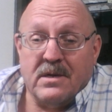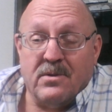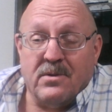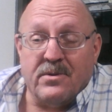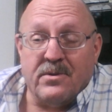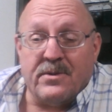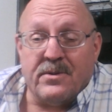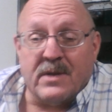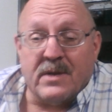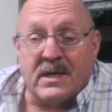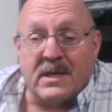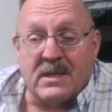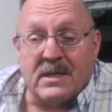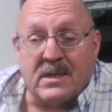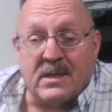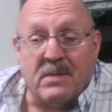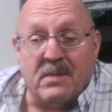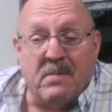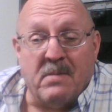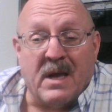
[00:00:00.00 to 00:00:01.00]
Only thing
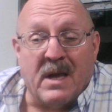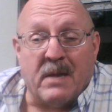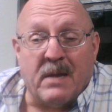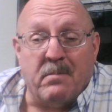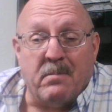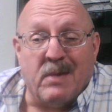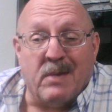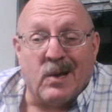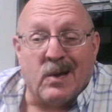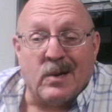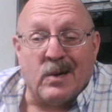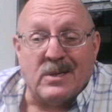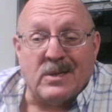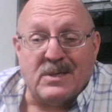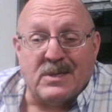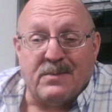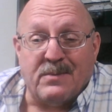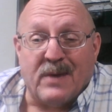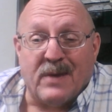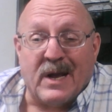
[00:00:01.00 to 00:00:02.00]
that could make it better
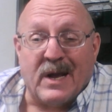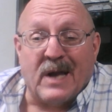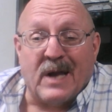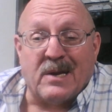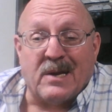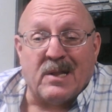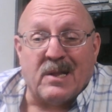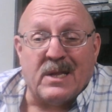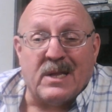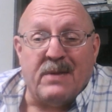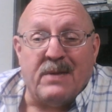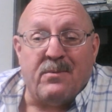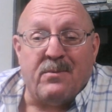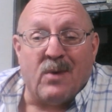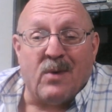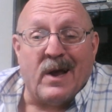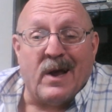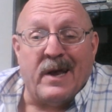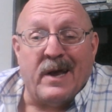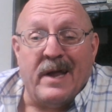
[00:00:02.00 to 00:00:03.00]
is if I got to leave
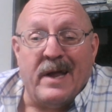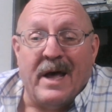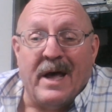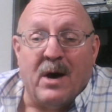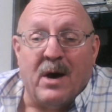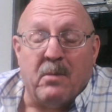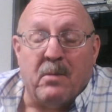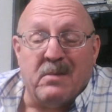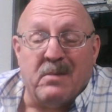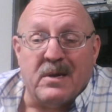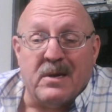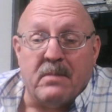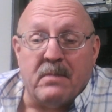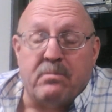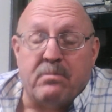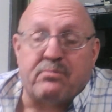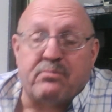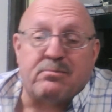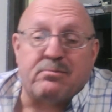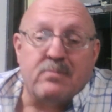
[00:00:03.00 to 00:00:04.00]
right now, but
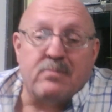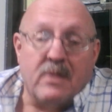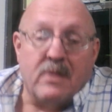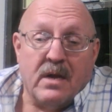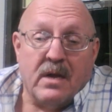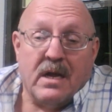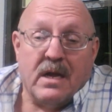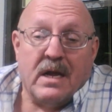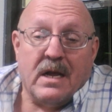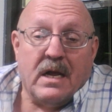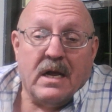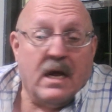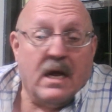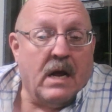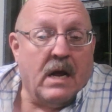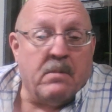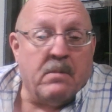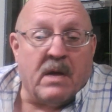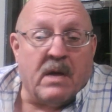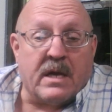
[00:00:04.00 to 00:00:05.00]

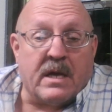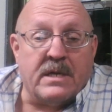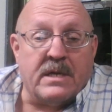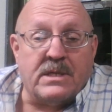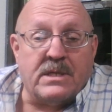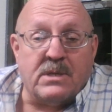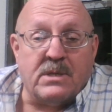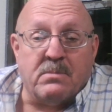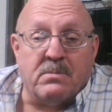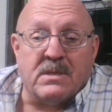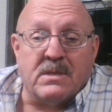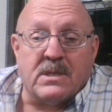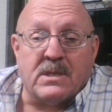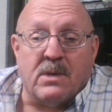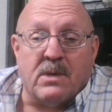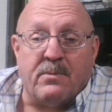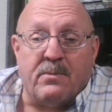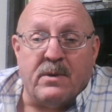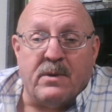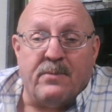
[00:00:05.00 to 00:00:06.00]
I'm not going to shoot
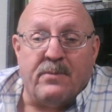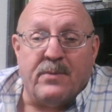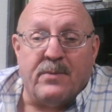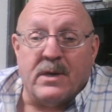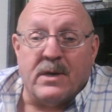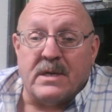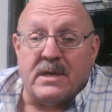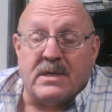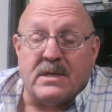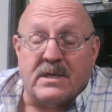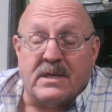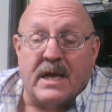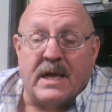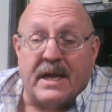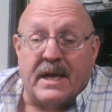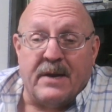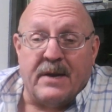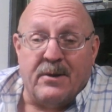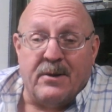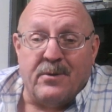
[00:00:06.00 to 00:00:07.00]
myself in the foot to
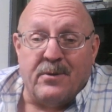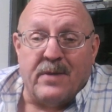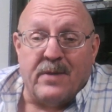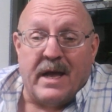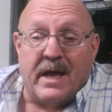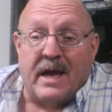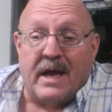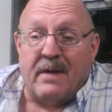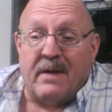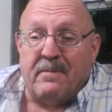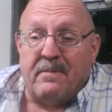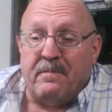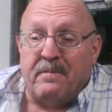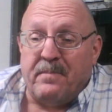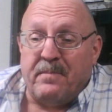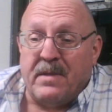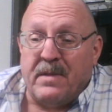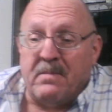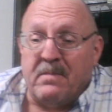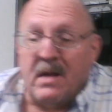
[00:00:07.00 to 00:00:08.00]
take and do that.
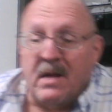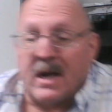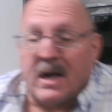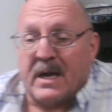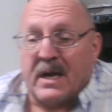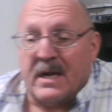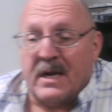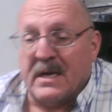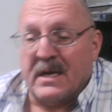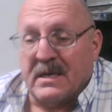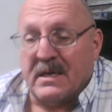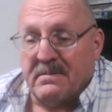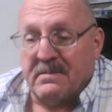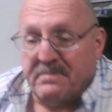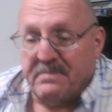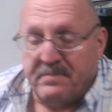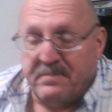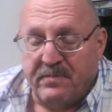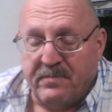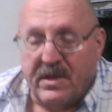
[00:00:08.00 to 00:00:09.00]
I'm not going to,
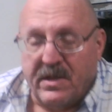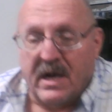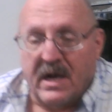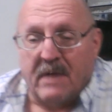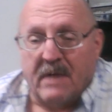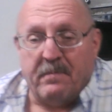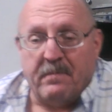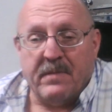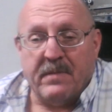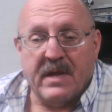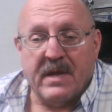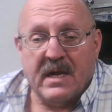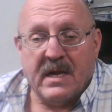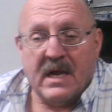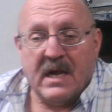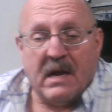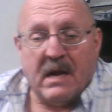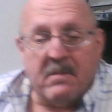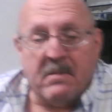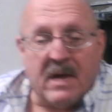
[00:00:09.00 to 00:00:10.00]
yeah,
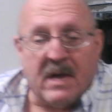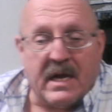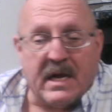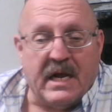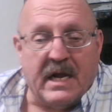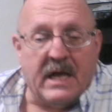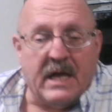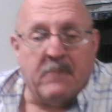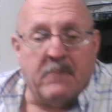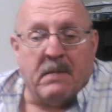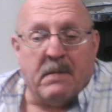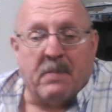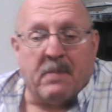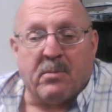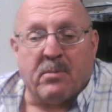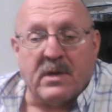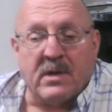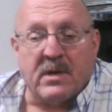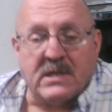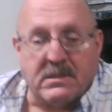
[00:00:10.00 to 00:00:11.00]
I'm not going to eat my
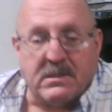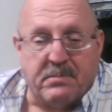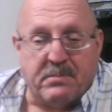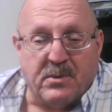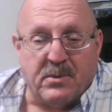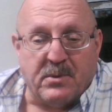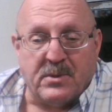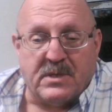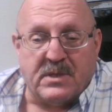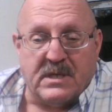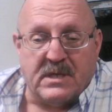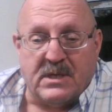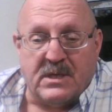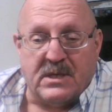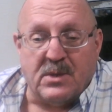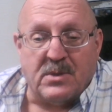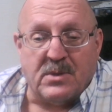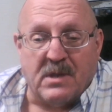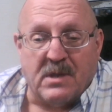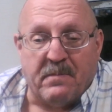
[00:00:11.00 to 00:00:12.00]
principle to
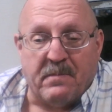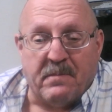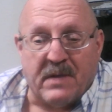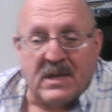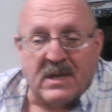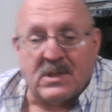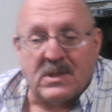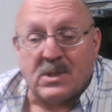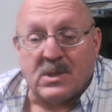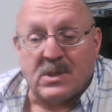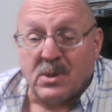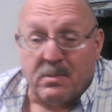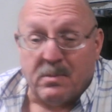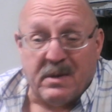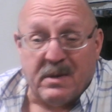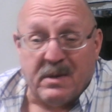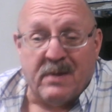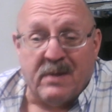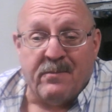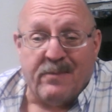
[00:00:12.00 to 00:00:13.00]
do something
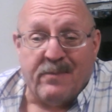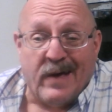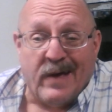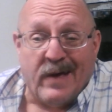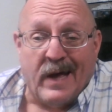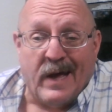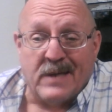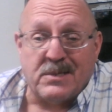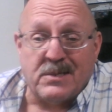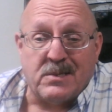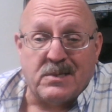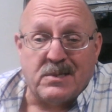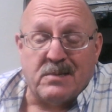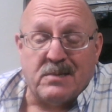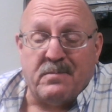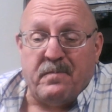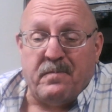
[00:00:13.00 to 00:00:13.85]
stupid and fast.